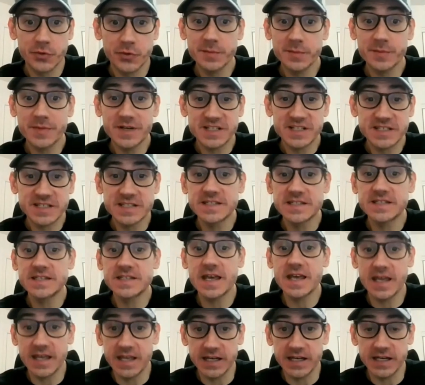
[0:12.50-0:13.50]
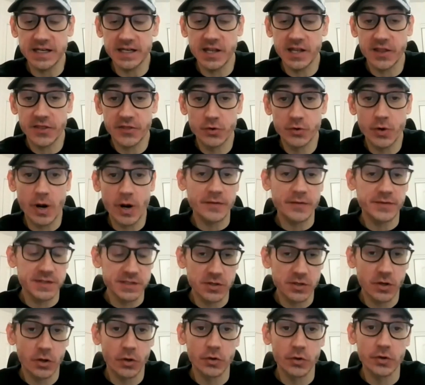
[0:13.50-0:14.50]
pretty much sane throughout
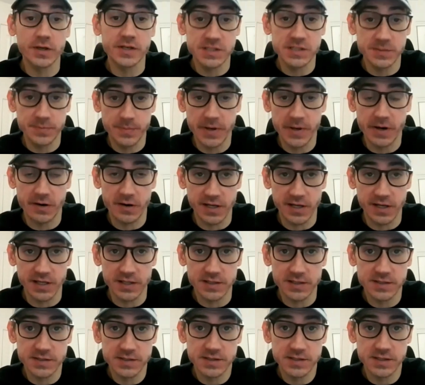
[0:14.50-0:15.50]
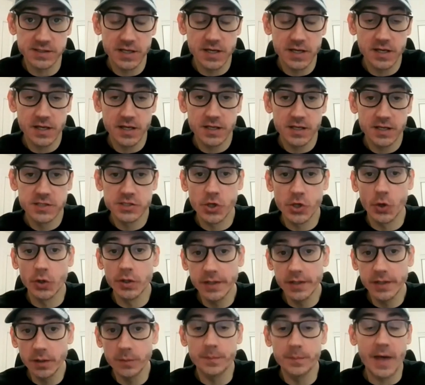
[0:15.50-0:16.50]
this whole experience.
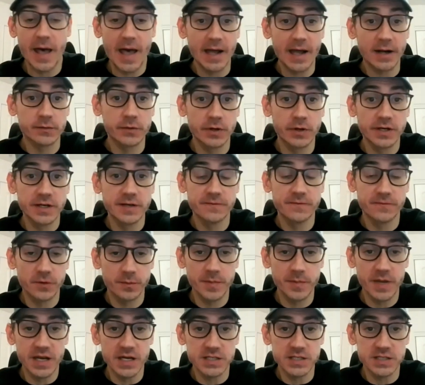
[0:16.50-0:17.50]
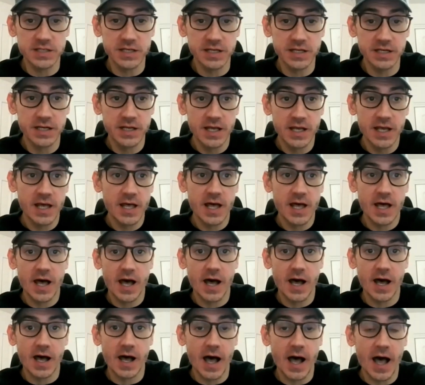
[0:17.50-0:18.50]
So a little background information.
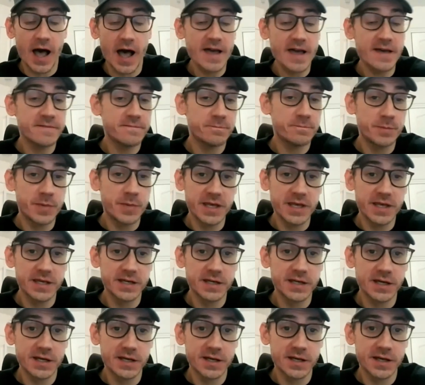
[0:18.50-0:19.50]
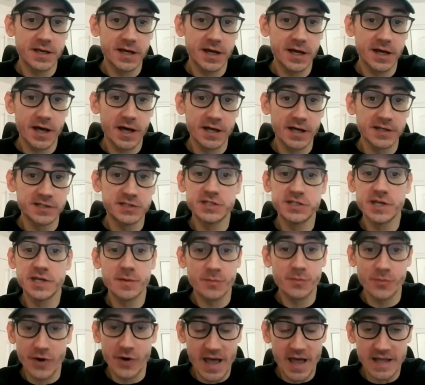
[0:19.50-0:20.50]
I've been a
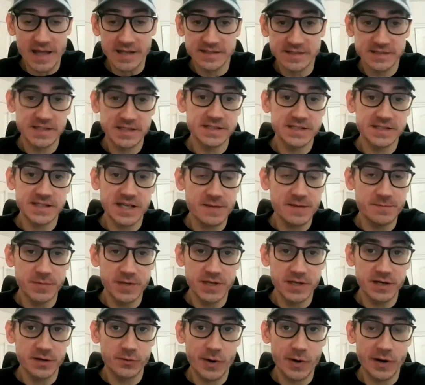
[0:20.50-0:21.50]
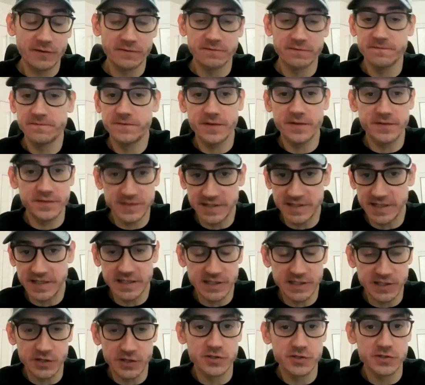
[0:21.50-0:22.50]
gym rat since I've been around
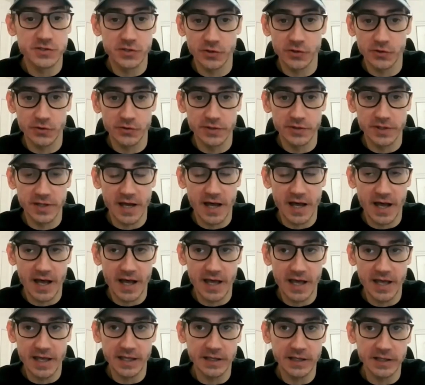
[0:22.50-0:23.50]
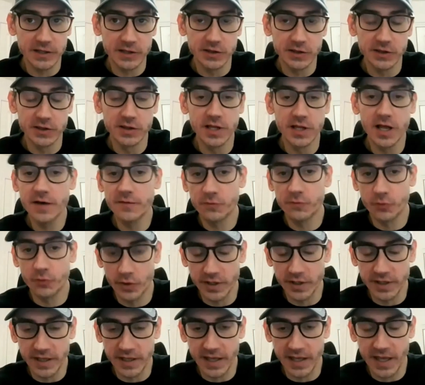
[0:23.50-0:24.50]
15 years old. I love
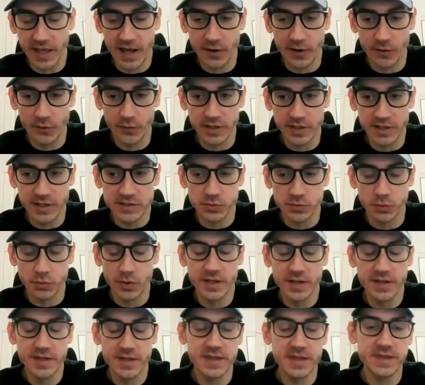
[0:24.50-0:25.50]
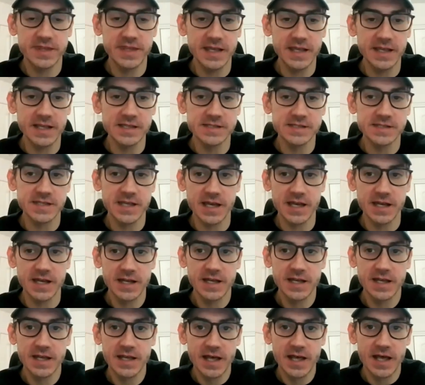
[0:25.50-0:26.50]
working out. It's one of the things
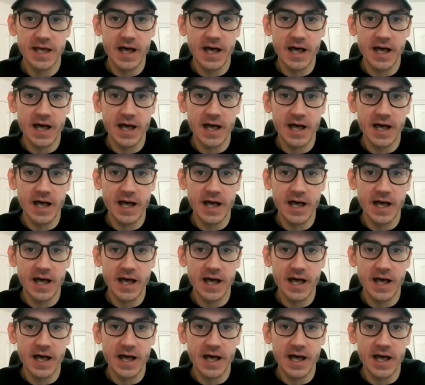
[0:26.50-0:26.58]
that